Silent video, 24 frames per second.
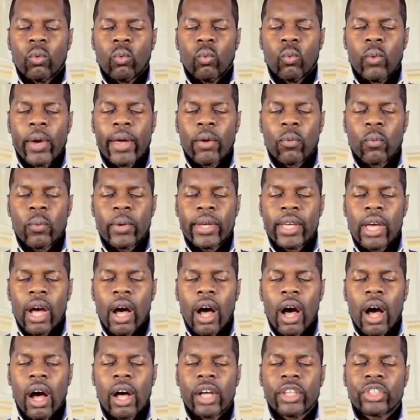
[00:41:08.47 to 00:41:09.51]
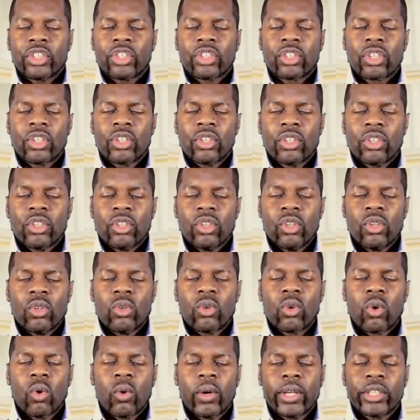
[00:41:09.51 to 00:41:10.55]
where we ask you
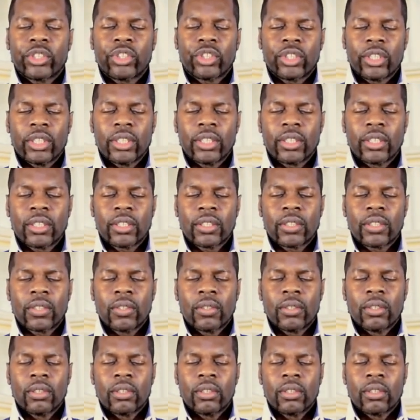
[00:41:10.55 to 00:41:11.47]
questions.